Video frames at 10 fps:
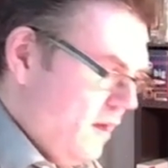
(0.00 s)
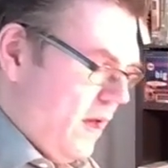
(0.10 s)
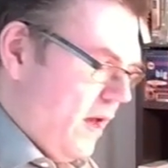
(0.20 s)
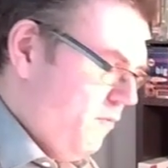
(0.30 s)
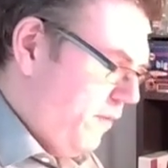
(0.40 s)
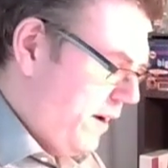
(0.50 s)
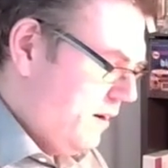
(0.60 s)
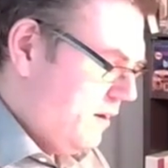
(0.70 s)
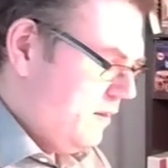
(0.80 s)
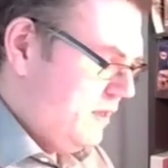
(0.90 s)
And
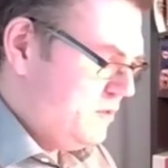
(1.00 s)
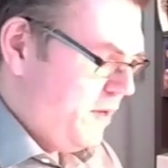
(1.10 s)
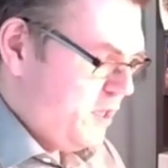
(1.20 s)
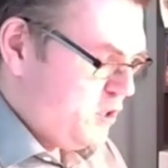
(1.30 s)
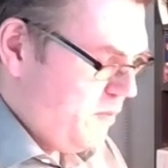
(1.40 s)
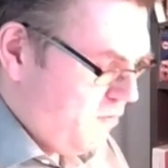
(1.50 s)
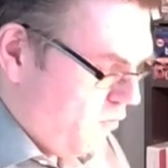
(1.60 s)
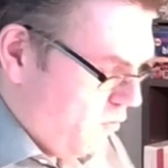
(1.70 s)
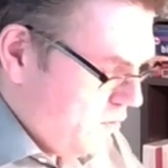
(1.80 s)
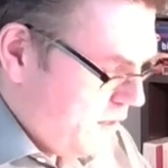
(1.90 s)
when this measurement
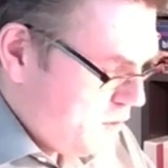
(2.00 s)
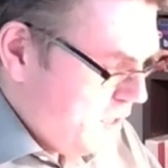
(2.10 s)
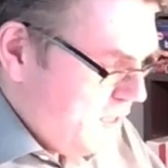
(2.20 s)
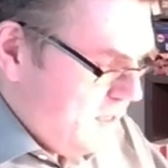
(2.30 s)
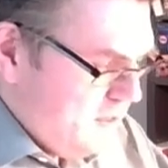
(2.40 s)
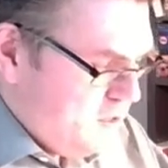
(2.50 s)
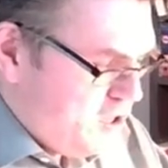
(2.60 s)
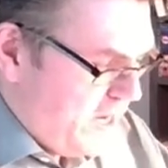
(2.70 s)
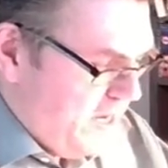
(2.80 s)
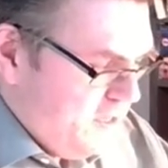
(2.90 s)
voltage is
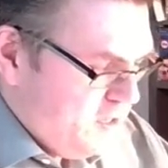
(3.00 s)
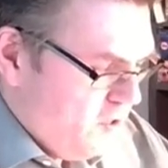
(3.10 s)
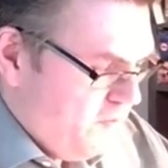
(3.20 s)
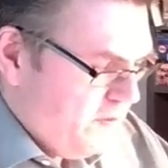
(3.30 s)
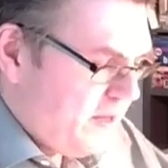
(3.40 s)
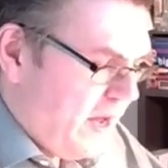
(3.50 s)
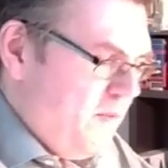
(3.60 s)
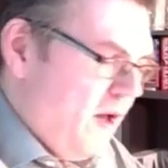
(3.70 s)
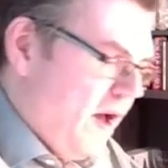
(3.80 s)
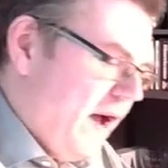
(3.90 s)
changing over
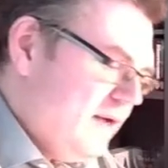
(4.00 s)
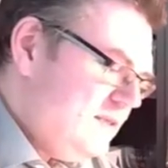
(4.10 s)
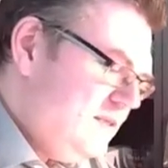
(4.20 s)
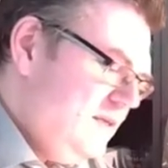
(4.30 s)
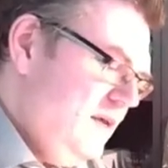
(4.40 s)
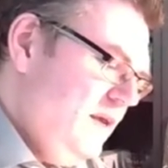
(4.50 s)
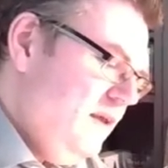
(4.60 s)
time, I see